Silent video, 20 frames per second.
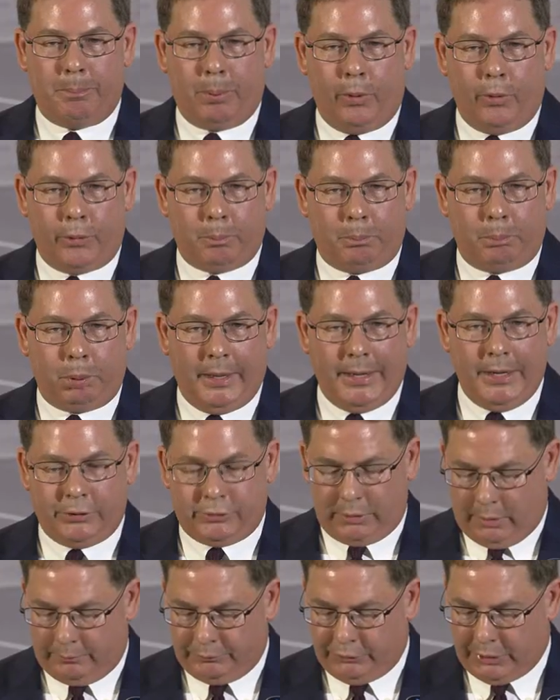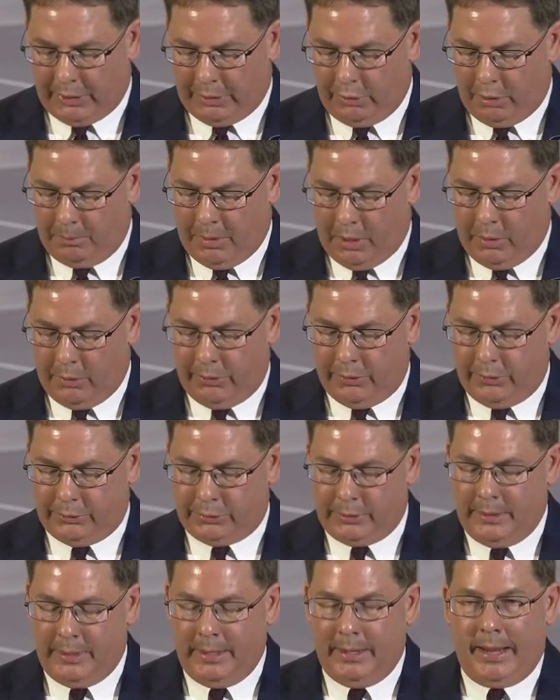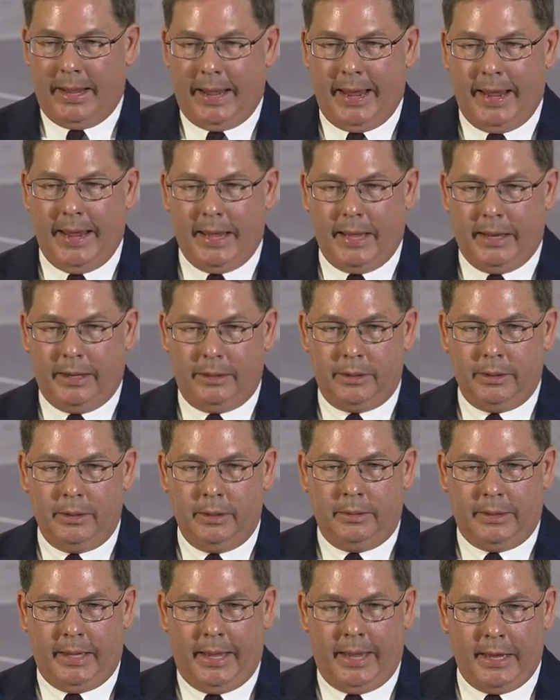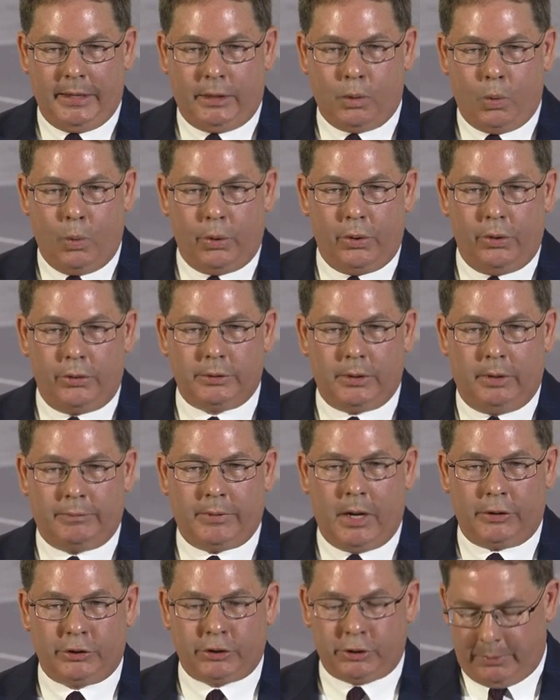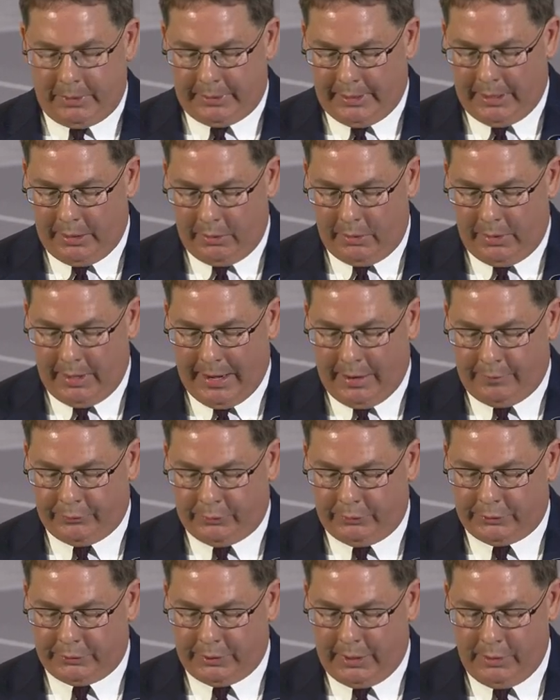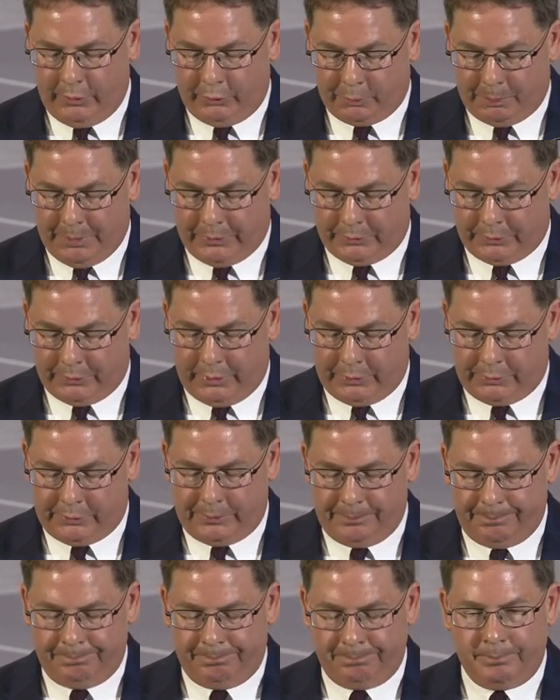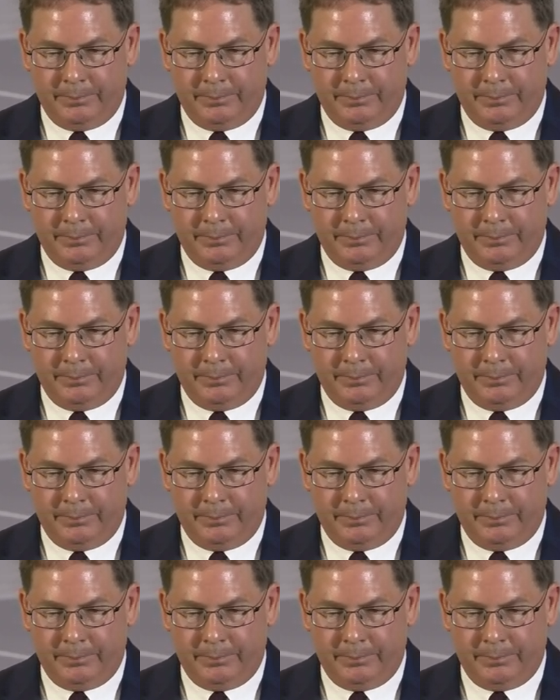the birthplace of General Motors and the headquarters of Customer Care and Aftersales business.